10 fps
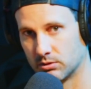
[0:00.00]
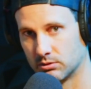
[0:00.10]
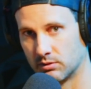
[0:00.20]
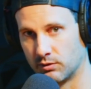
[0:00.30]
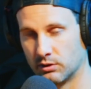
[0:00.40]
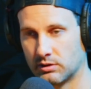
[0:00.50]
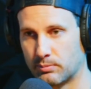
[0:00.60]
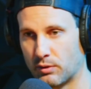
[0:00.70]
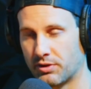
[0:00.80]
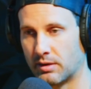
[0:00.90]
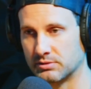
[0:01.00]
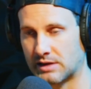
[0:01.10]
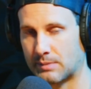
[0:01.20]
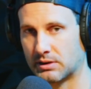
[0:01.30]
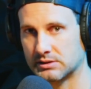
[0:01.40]
If you looked at both of them
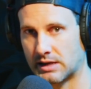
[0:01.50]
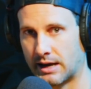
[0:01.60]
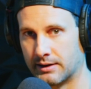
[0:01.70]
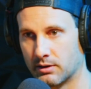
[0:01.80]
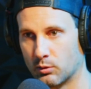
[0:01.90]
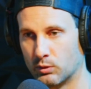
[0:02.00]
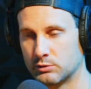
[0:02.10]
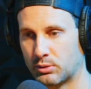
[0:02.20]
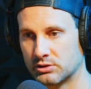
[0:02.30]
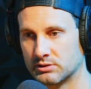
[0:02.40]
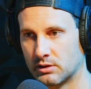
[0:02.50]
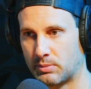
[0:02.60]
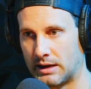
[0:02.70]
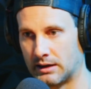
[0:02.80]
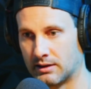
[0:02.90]
side by side, which person's in
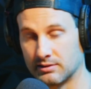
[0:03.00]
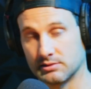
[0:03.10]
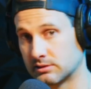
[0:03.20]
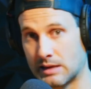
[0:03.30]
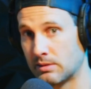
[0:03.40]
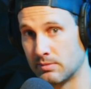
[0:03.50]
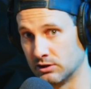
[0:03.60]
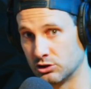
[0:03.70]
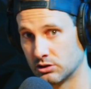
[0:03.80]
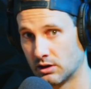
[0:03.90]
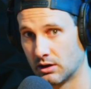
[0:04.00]
pain? And it's the same image.